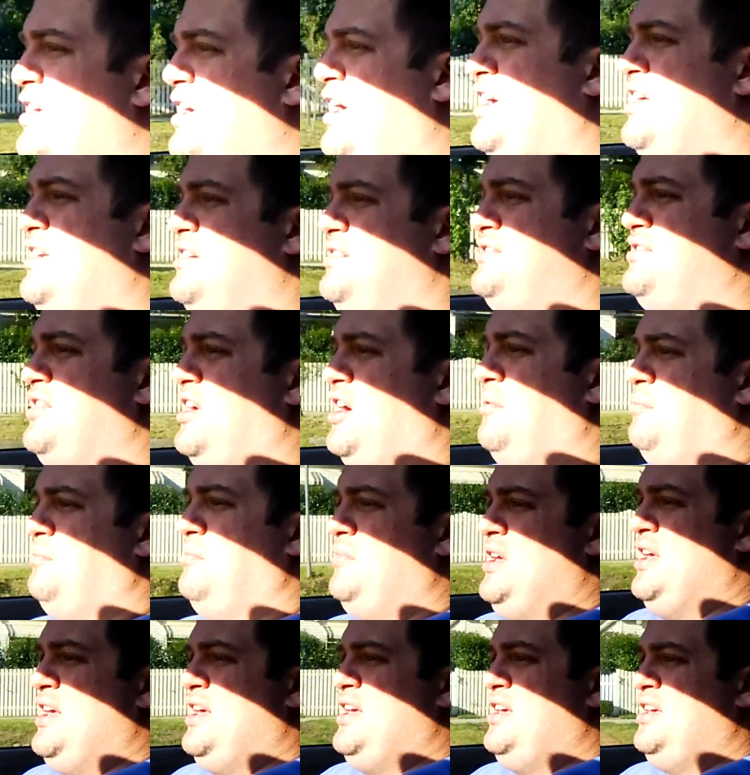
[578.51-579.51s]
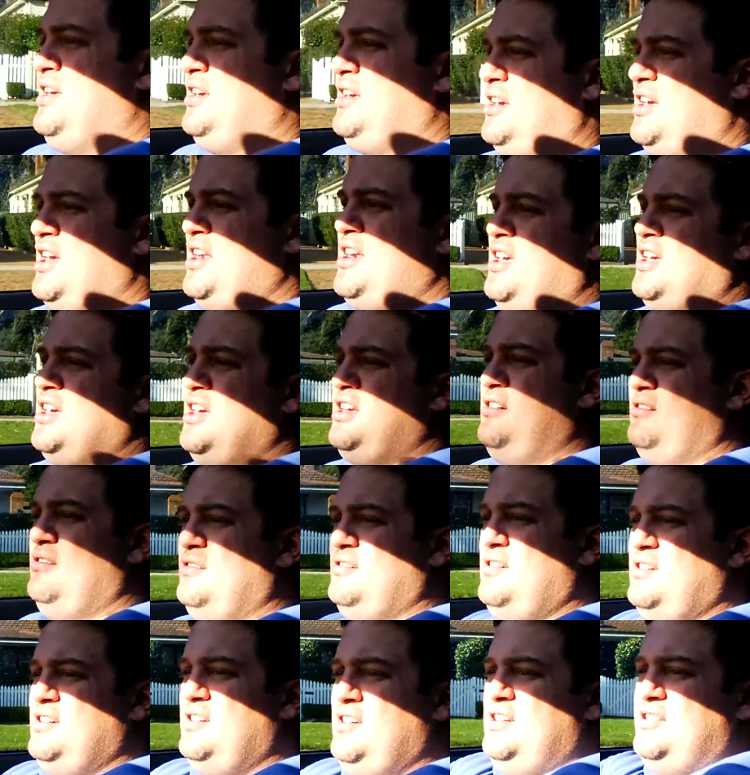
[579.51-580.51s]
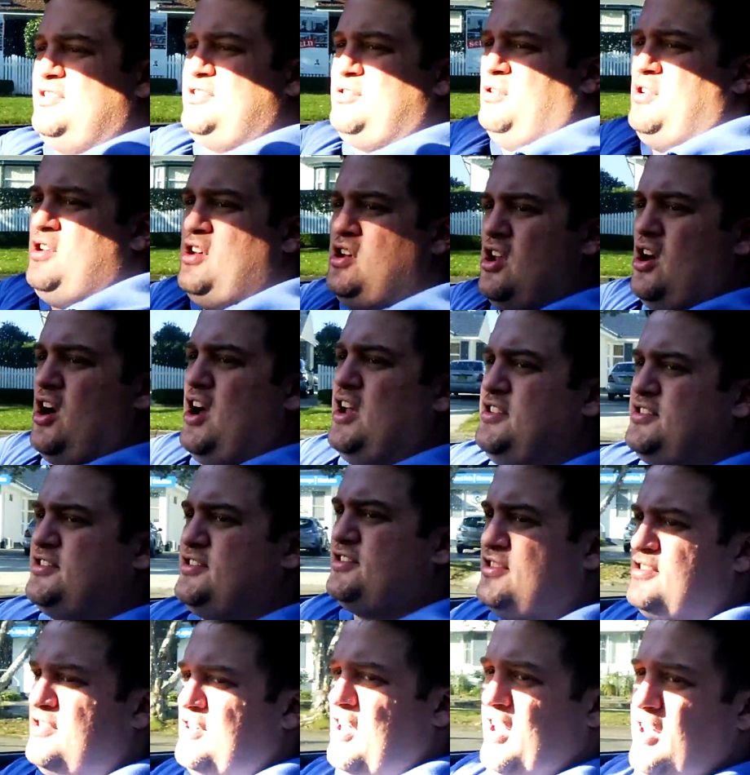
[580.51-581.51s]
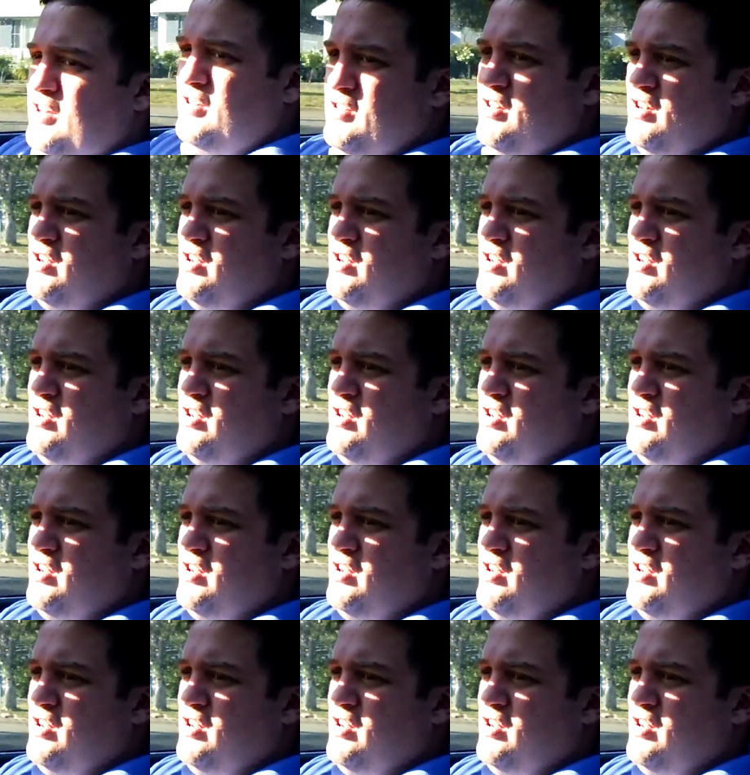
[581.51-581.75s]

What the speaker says: and getting it into a nice state,